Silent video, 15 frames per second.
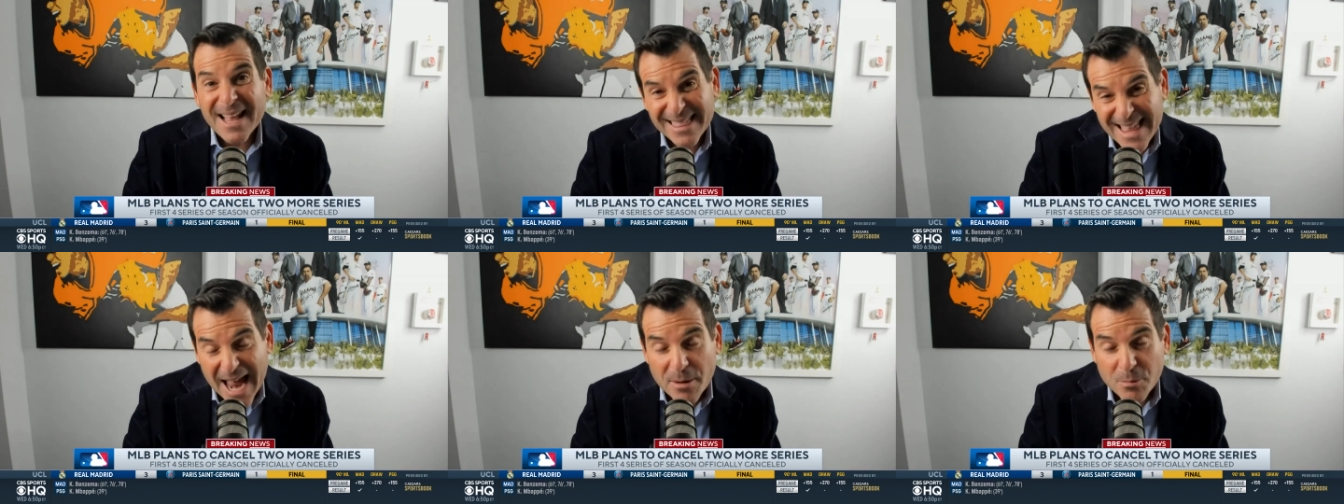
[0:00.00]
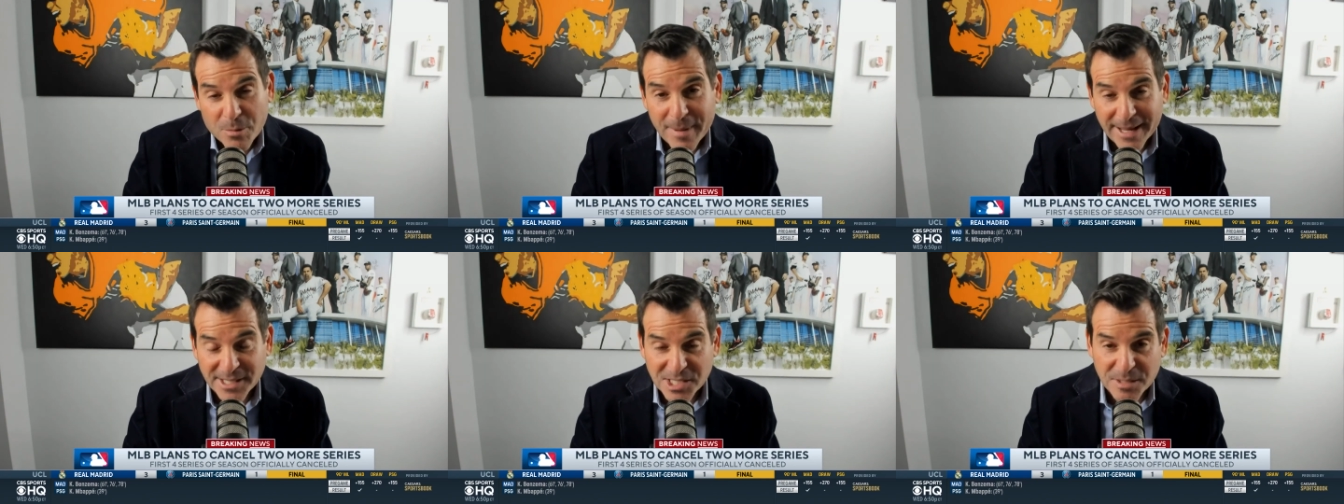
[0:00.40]
That
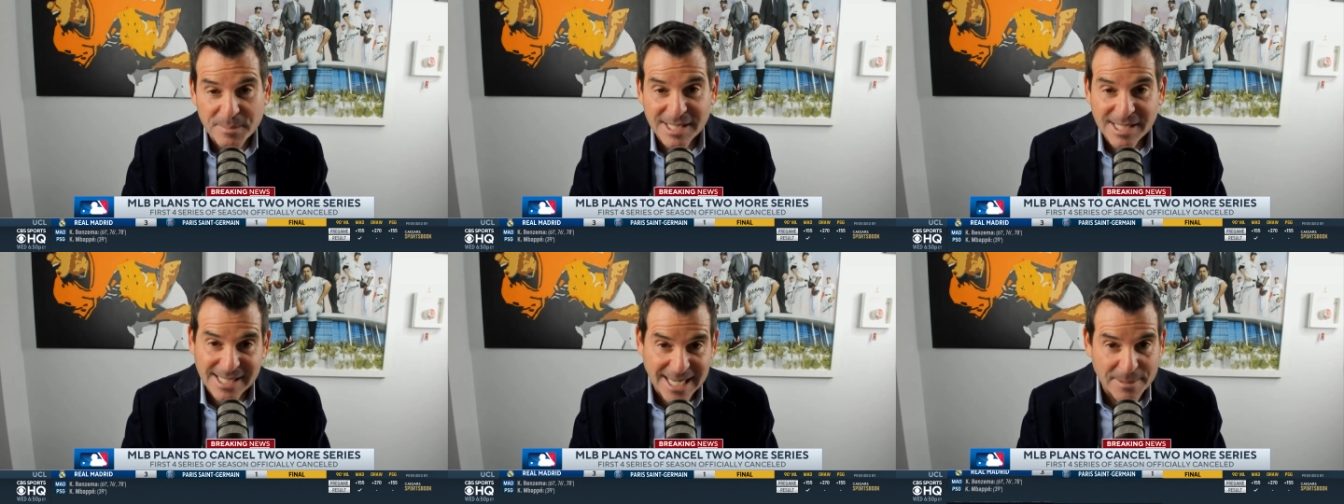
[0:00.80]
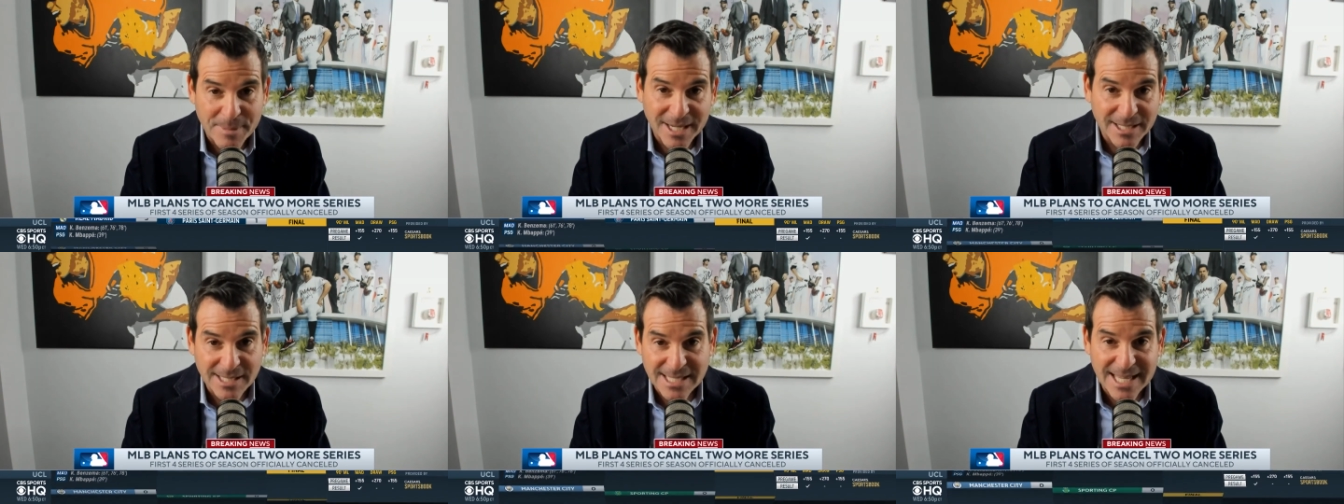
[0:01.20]
remains to be seen
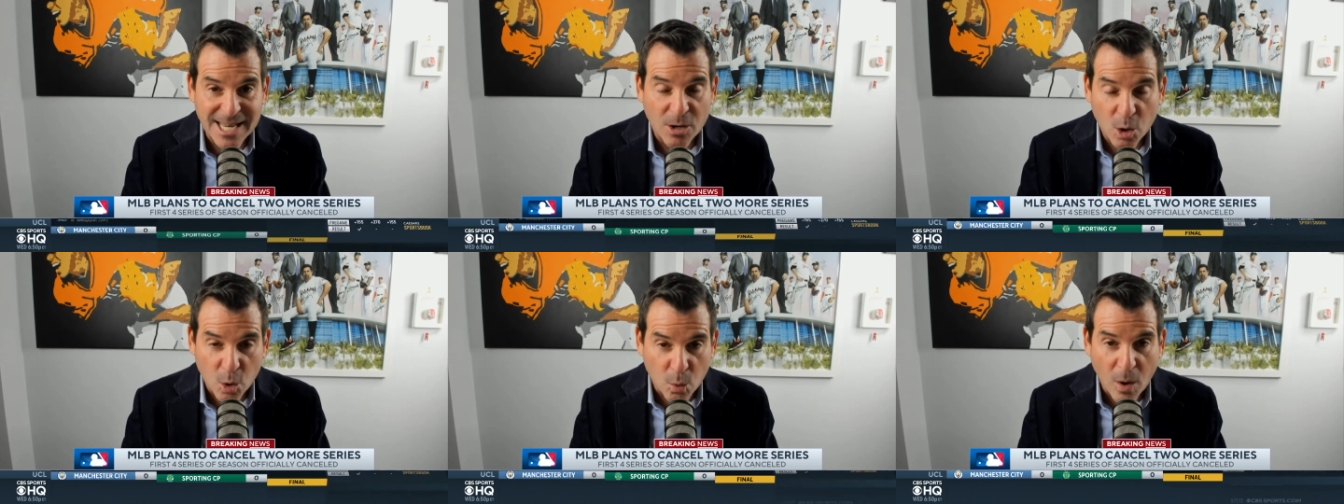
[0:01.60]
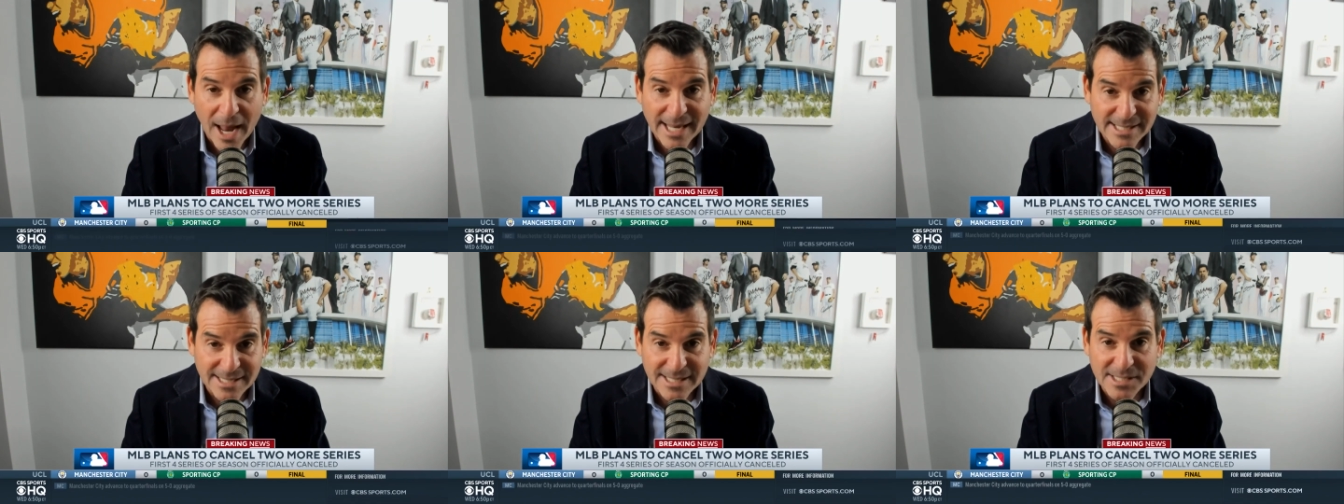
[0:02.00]
because their
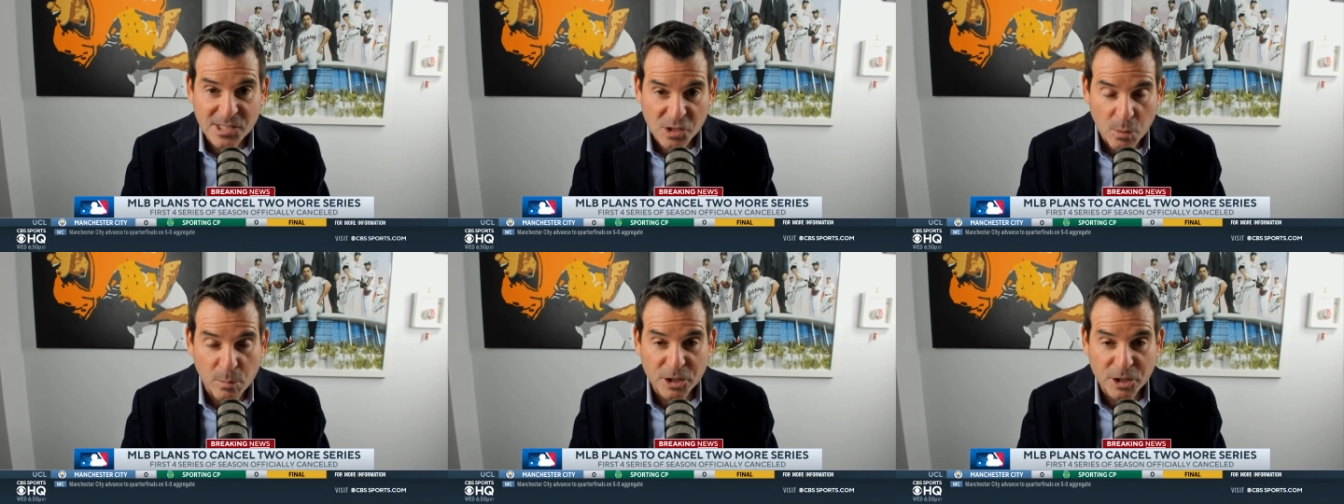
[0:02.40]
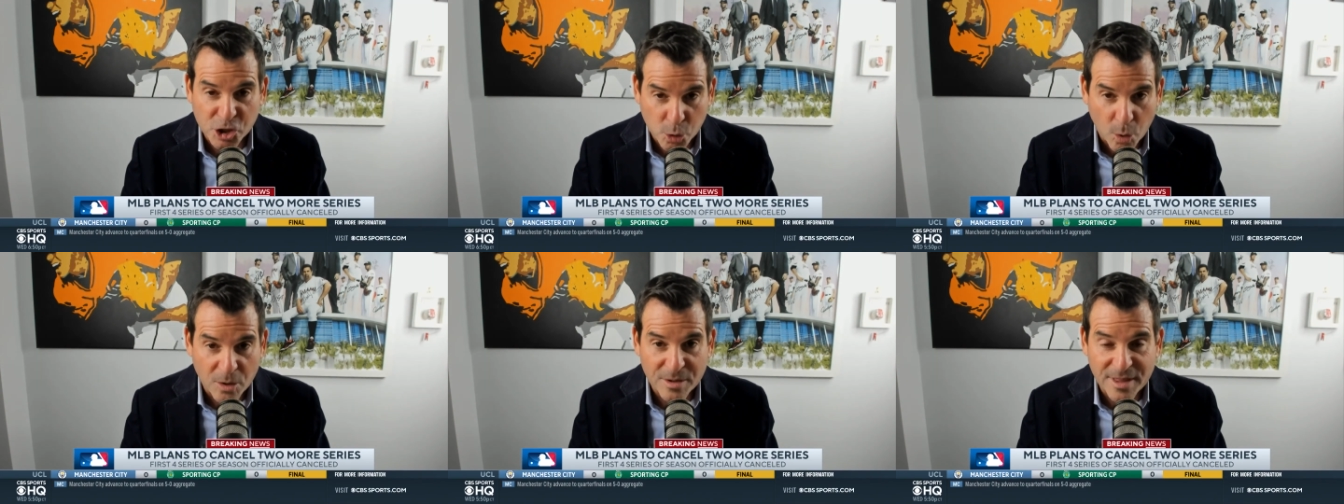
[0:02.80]
horizon is so much
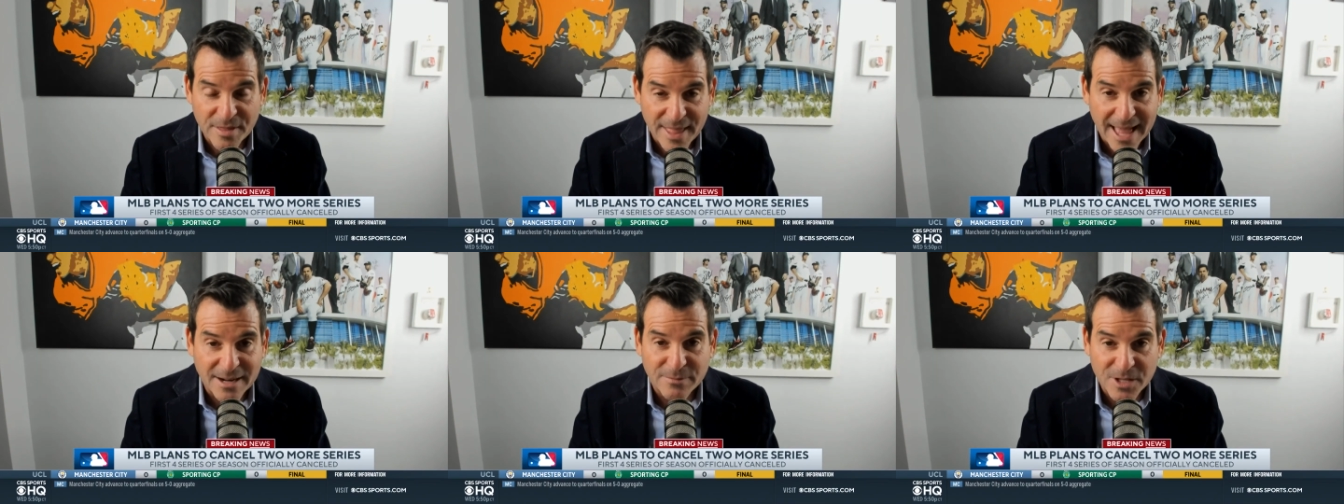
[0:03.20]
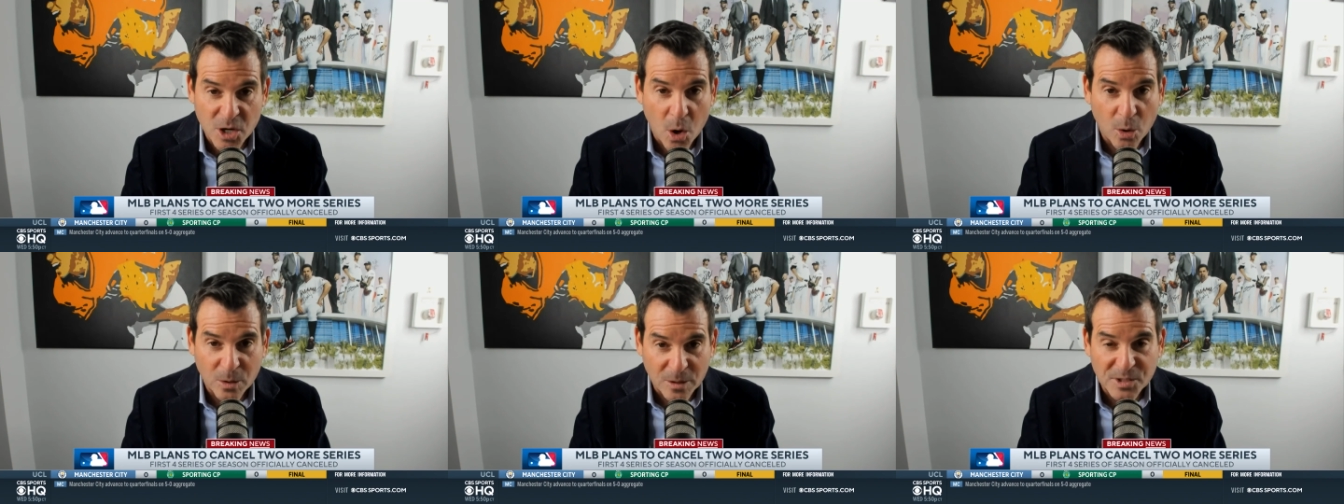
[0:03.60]
shorter than that of the
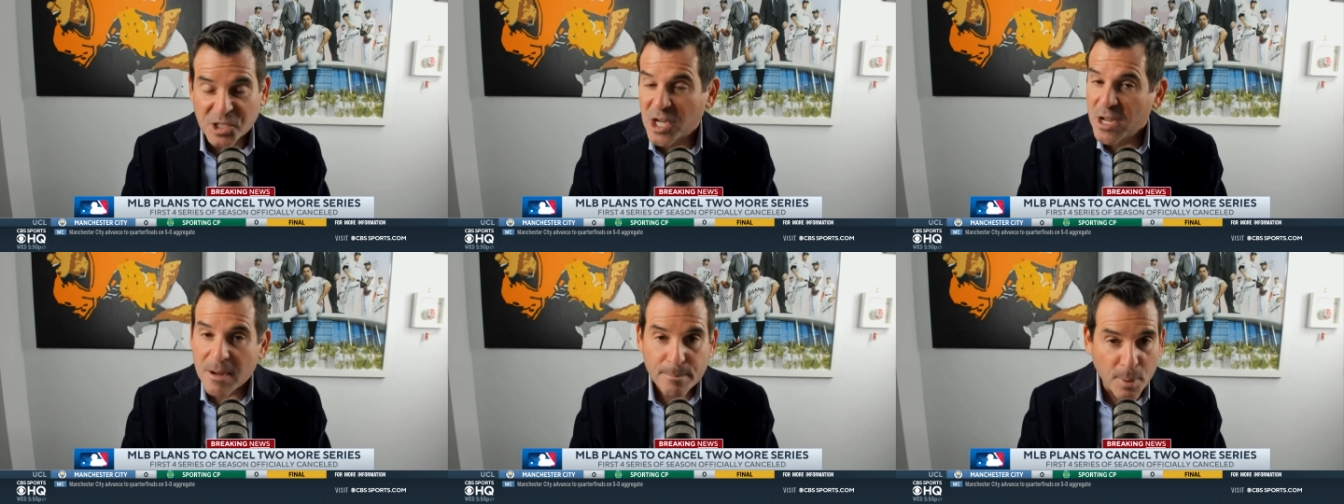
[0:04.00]
owners.